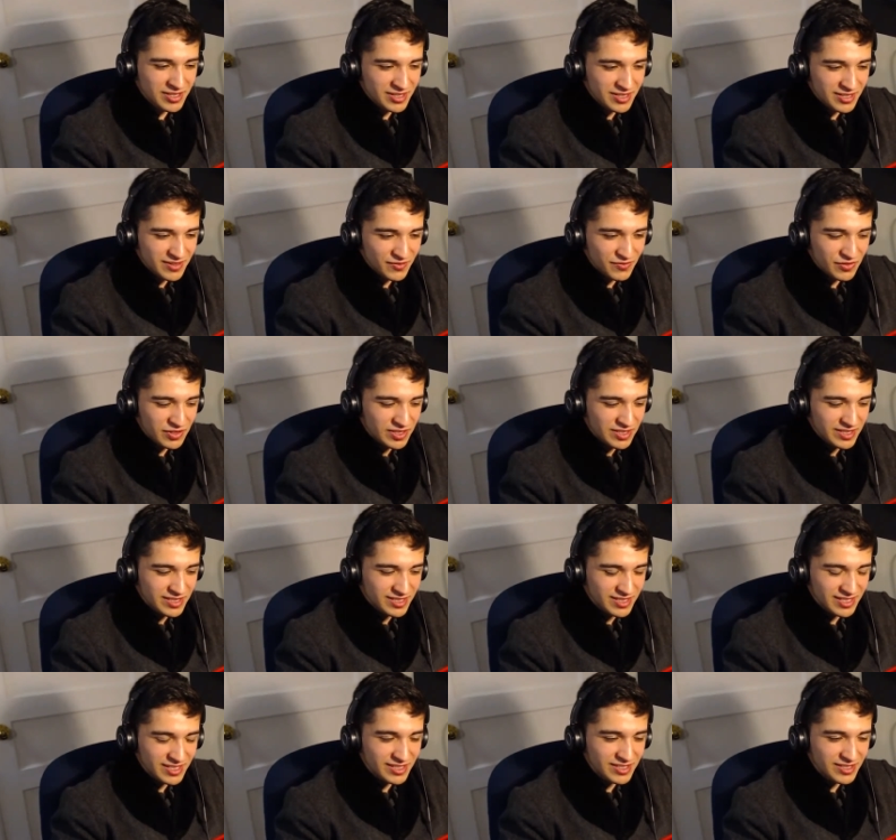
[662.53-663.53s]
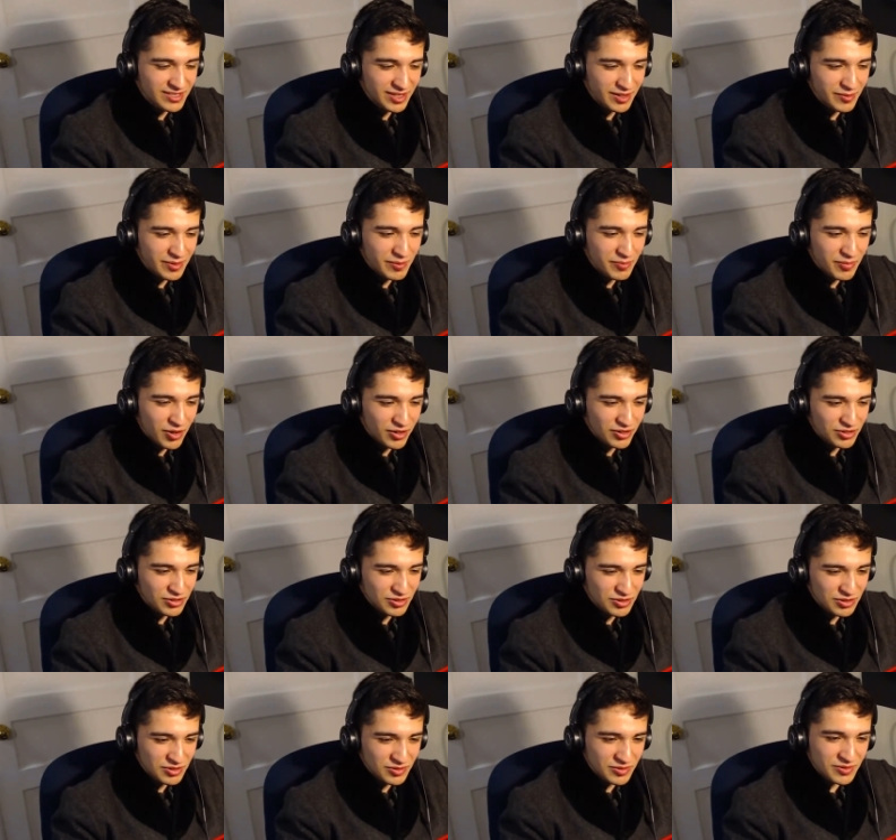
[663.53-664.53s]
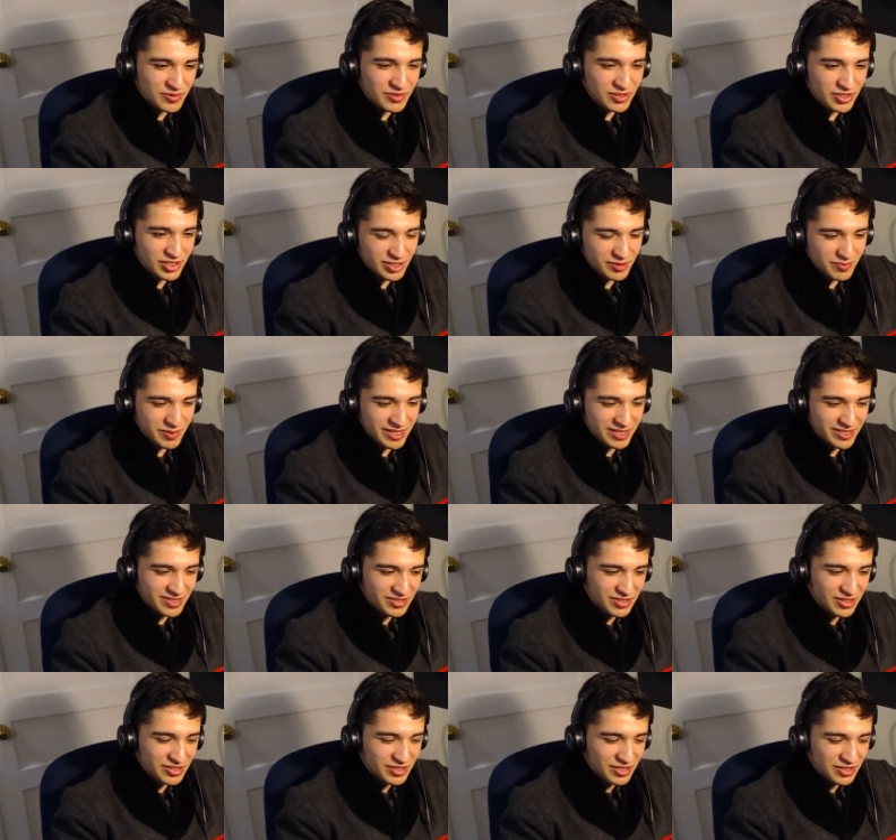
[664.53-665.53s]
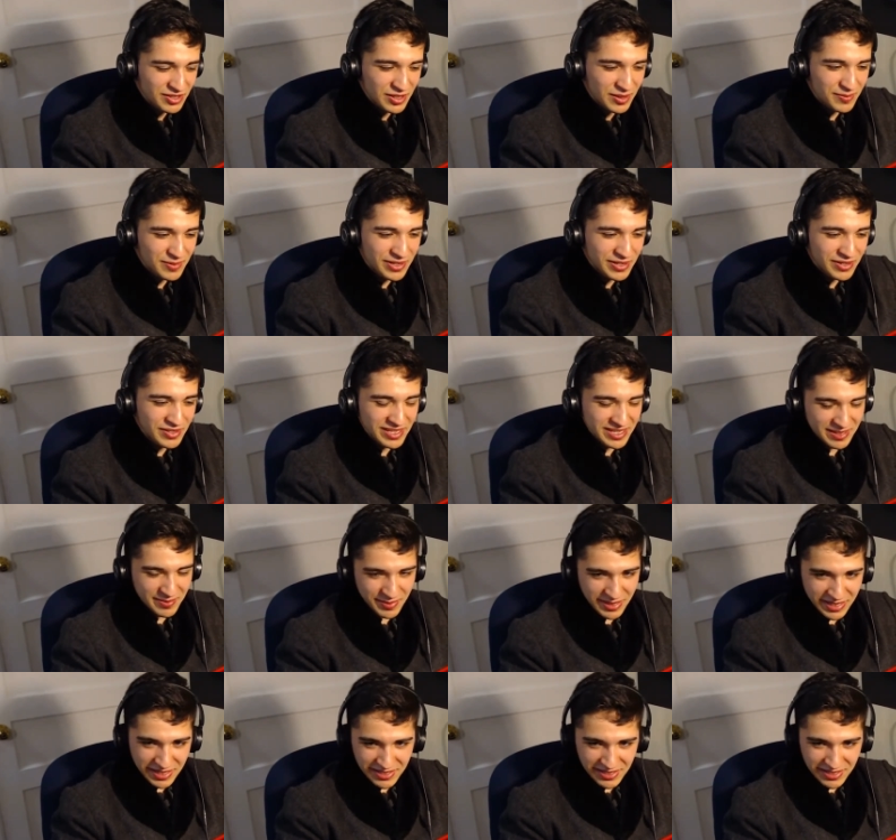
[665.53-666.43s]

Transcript: villains Dylan's going to be partial to just based on the thumbnail that he made.